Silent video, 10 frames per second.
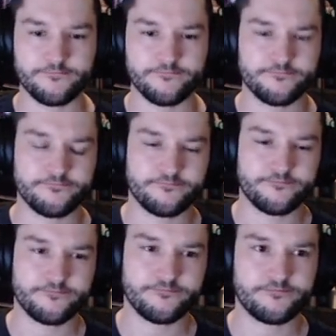
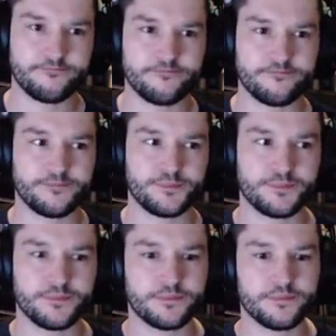
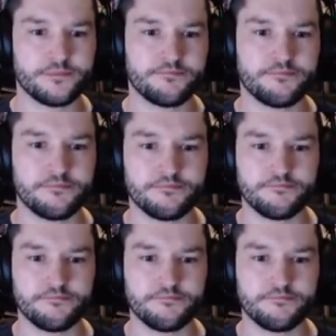Nothing is said.